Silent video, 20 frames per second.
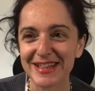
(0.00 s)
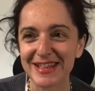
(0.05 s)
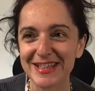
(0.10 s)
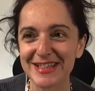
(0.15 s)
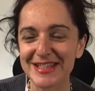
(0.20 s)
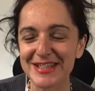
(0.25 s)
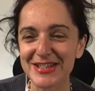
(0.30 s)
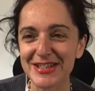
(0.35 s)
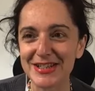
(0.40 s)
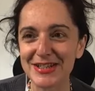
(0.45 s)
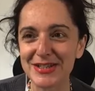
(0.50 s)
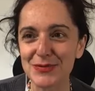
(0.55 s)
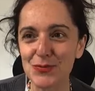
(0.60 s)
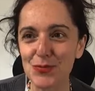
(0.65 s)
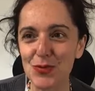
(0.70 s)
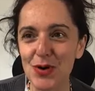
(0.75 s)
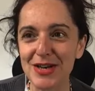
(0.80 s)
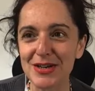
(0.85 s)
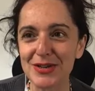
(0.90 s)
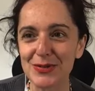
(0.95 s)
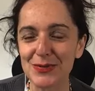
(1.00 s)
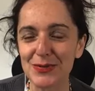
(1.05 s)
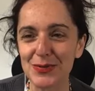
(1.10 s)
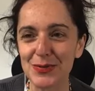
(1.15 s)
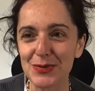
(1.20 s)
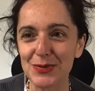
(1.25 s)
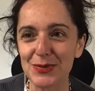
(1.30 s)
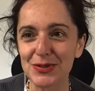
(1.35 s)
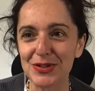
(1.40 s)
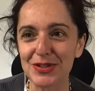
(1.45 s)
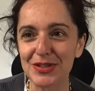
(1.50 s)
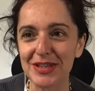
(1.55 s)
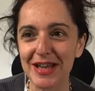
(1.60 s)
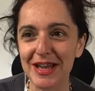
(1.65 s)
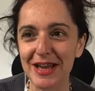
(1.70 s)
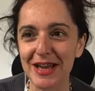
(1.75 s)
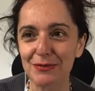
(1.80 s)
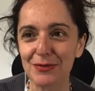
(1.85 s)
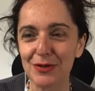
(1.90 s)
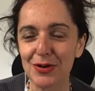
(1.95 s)
It's just wonderful to
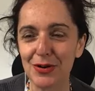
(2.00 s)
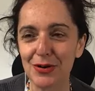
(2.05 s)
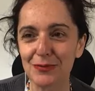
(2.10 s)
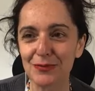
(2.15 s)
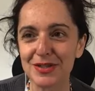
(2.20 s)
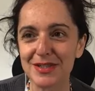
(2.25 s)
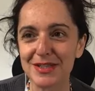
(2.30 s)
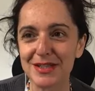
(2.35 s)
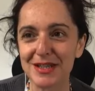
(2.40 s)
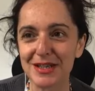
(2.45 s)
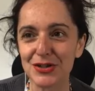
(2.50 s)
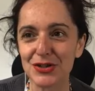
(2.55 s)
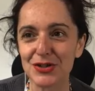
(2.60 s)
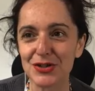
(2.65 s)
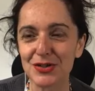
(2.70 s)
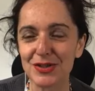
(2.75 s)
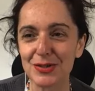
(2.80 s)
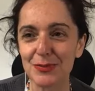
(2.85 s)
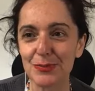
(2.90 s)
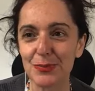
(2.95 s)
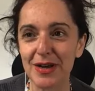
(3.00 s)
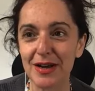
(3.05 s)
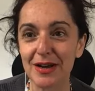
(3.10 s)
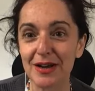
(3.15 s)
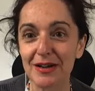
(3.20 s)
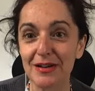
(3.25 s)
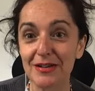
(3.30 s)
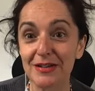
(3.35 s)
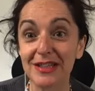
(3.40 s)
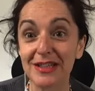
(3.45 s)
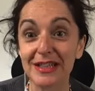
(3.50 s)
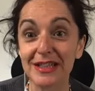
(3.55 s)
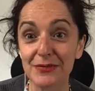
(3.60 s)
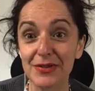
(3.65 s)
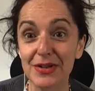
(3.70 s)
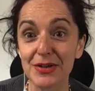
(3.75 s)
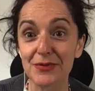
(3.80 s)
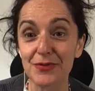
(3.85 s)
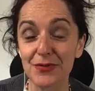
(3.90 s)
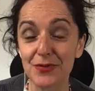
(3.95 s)
have conversations about
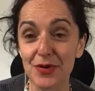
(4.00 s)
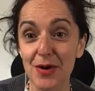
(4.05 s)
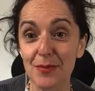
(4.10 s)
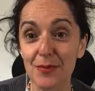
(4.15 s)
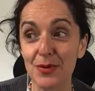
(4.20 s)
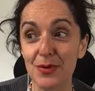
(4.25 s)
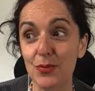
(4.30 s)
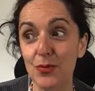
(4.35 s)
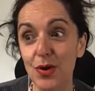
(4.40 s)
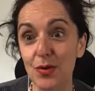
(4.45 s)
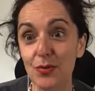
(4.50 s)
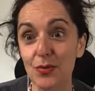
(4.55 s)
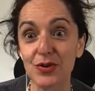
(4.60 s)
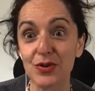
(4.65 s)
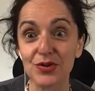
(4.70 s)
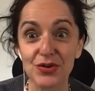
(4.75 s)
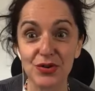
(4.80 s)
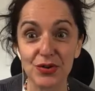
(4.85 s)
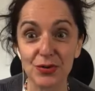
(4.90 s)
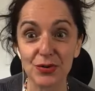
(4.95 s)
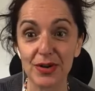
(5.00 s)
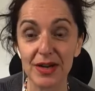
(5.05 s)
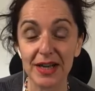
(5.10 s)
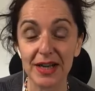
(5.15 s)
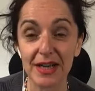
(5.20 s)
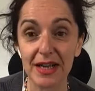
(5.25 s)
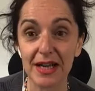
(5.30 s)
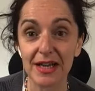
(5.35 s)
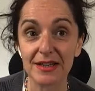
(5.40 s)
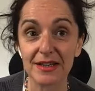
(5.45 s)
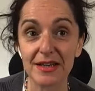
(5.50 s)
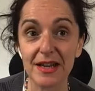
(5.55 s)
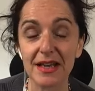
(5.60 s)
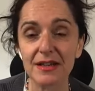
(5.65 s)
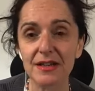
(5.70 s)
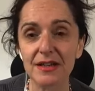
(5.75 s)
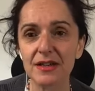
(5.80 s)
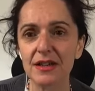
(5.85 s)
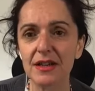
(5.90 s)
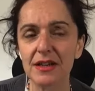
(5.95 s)
living from it, what we're doing,
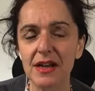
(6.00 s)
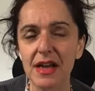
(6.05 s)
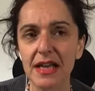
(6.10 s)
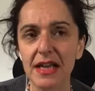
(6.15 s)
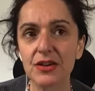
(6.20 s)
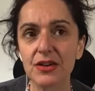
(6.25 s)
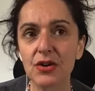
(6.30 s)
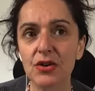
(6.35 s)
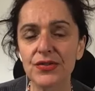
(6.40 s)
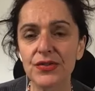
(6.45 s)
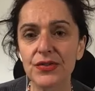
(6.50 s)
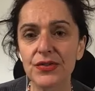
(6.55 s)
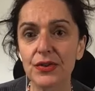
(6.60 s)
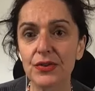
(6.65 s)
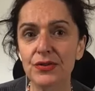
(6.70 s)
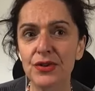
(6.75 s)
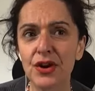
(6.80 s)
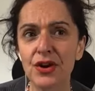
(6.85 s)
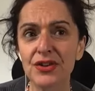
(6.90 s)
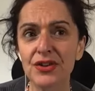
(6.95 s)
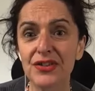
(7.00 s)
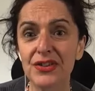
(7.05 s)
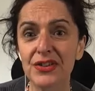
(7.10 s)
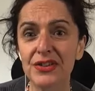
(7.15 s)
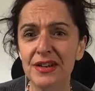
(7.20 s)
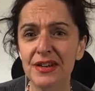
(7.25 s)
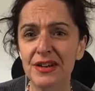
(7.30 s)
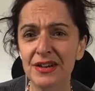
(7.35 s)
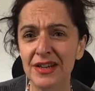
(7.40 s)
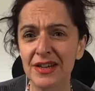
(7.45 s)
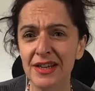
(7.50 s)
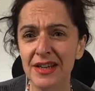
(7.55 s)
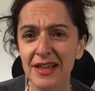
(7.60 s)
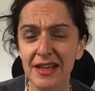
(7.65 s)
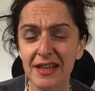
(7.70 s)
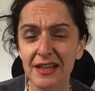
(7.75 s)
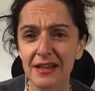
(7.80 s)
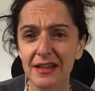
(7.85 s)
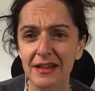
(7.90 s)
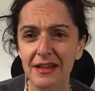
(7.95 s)
and also not
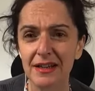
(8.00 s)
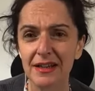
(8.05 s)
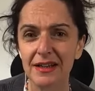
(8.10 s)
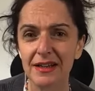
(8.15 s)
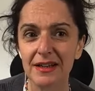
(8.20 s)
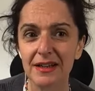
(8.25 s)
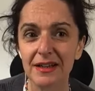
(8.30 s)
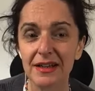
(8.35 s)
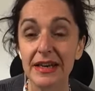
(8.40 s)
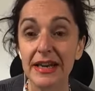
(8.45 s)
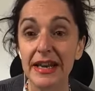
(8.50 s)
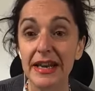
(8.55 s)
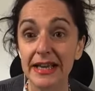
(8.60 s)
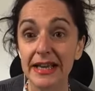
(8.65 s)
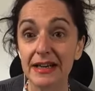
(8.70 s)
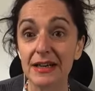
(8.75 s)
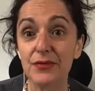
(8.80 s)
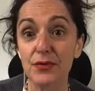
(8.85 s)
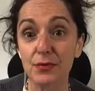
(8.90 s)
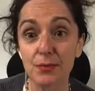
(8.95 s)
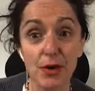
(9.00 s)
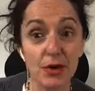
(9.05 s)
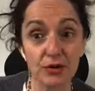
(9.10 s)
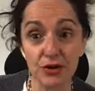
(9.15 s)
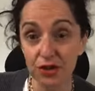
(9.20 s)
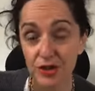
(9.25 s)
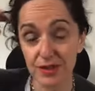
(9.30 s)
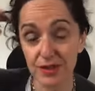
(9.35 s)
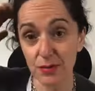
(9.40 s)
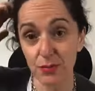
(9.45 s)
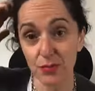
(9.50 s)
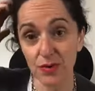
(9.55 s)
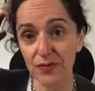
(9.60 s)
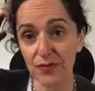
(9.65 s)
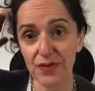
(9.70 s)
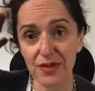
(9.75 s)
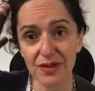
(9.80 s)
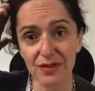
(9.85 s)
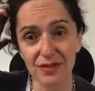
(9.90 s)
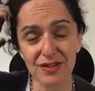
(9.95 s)
denying negative emotions that we
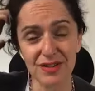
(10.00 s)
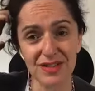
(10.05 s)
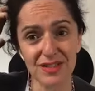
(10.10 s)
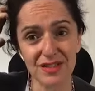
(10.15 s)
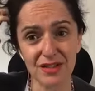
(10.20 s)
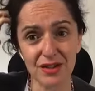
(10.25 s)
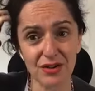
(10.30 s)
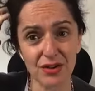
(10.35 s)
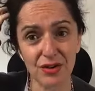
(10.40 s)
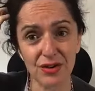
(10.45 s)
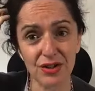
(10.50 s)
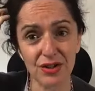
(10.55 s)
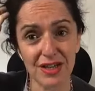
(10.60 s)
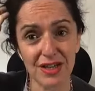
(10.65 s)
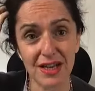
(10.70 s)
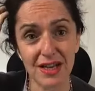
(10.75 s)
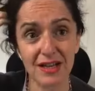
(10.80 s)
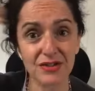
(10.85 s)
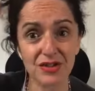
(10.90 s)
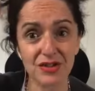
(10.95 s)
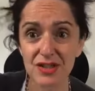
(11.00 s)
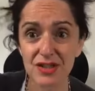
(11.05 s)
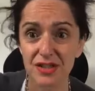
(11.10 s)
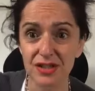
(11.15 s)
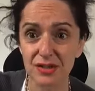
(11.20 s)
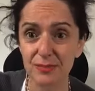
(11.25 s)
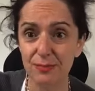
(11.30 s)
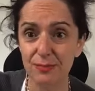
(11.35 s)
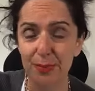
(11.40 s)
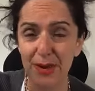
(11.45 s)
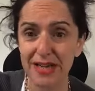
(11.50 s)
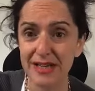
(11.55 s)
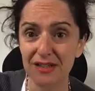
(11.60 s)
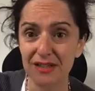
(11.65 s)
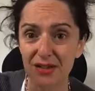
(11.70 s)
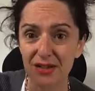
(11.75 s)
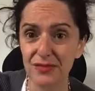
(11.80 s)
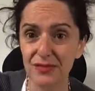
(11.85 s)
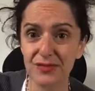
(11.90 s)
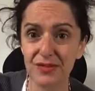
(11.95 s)
feel, because, you can't just
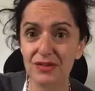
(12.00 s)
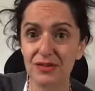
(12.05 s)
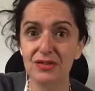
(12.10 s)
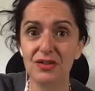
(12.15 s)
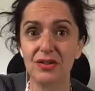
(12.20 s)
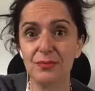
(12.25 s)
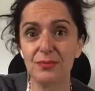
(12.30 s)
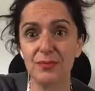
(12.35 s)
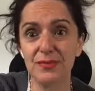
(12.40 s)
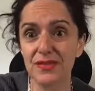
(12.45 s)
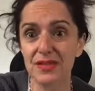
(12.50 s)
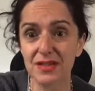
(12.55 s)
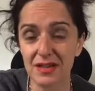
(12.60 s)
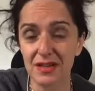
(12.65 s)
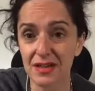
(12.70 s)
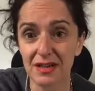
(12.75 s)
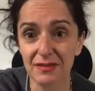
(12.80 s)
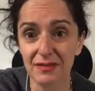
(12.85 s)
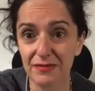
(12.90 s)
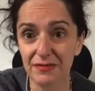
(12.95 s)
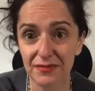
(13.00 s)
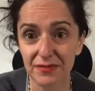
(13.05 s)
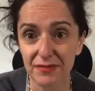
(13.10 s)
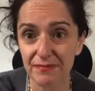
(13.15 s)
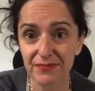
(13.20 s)
paste over the top of stuff.